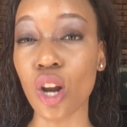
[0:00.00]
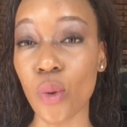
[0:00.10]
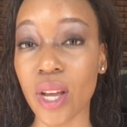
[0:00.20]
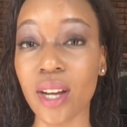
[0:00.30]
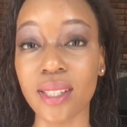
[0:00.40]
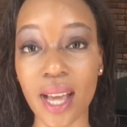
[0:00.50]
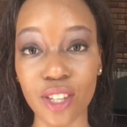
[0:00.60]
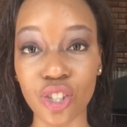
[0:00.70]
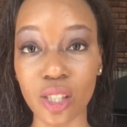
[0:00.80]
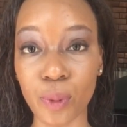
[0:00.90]
Khloe
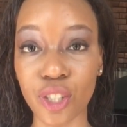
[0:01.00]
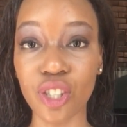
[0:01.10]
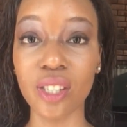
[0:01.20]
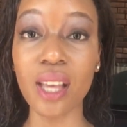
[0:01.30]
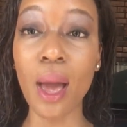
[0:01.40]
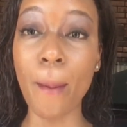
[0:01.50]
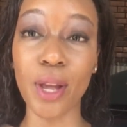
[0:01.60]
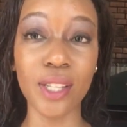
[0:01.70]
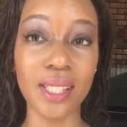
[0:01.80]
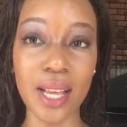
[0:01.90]
Kardashian's pictures
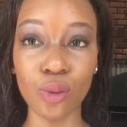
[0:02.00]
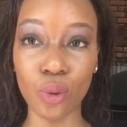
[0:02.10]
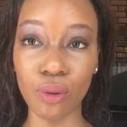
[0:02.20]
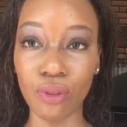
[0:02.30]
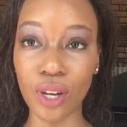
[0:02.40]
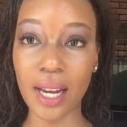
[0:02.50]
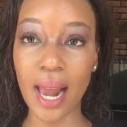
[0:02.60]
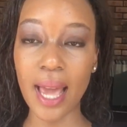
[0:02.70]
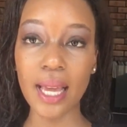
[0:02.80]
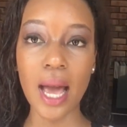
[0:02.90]
because they sort of look
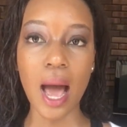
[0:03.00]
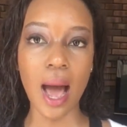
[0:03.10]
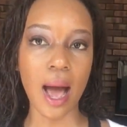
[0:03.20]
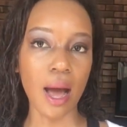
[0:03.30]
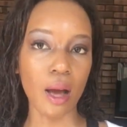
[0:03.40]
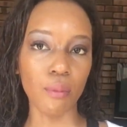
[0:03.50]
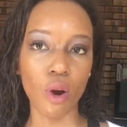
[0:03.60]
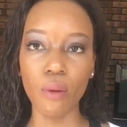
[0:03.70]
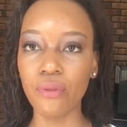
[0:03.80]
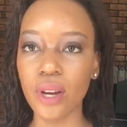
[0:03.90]
alike.
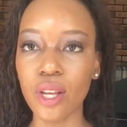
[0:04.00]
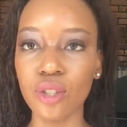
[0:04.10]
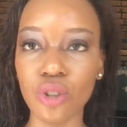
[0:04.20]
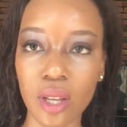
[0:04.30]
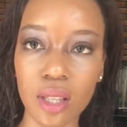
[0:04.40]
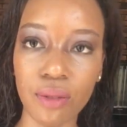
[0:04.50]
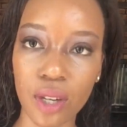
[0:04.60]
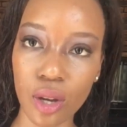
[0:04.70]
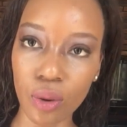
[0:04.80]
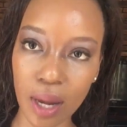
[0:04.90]
Hopefully you enjoy this
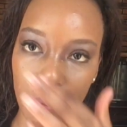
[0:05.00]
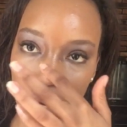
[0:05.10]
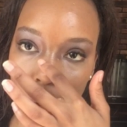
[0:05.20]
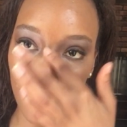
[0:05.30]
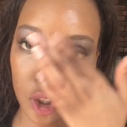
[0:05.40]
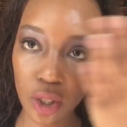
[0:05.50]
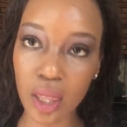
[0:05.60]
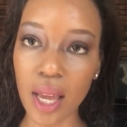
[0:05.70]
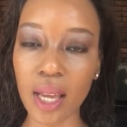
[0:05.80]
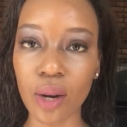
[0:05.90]
video. Let me know what you
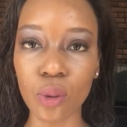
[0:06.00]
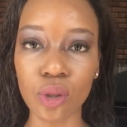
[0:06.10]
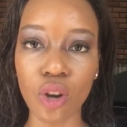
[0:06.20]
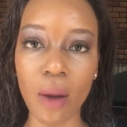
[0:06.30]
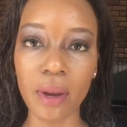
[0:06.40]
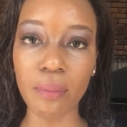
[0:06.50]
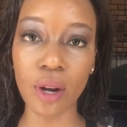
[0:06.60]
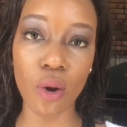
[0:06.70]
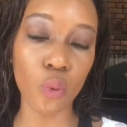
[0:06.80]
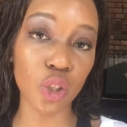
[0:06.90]
think and also comment
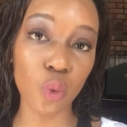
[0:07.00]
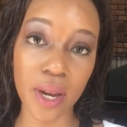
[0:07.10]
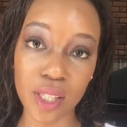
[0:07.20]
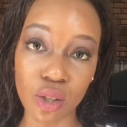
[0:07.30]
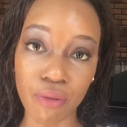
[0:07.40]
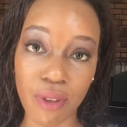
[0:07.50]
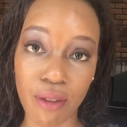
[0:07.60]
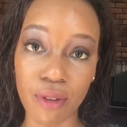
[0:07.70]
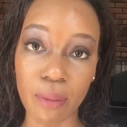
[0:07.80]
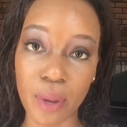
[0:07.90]
below which one is your
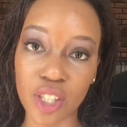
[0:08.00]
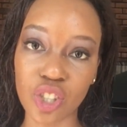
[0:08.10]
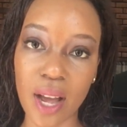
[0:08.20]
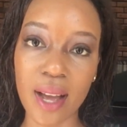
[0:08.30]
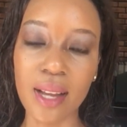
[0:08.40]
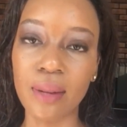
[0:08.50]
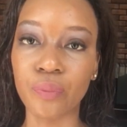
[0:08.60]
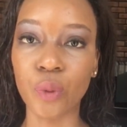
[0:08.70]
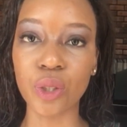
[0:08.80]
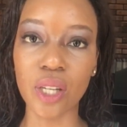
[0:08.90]
favorite picture,
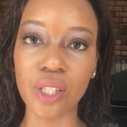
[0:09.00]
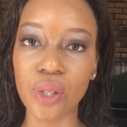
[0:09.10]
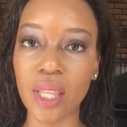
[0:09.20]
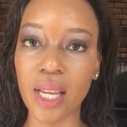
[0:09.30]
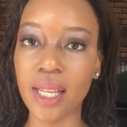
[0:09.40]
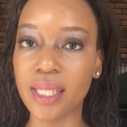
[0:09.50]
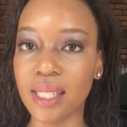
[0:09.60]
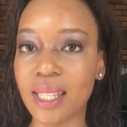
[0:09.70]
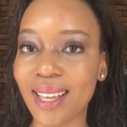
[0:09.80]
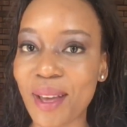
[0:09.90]
which one you think is
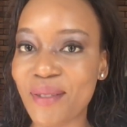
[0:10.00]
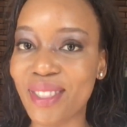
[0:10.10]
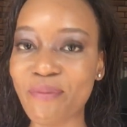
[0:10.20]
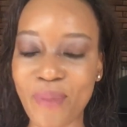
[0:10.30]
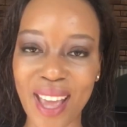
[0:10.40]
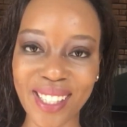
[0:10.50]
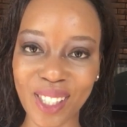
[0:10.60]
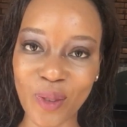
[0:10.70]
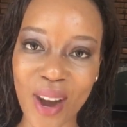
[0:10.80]
the best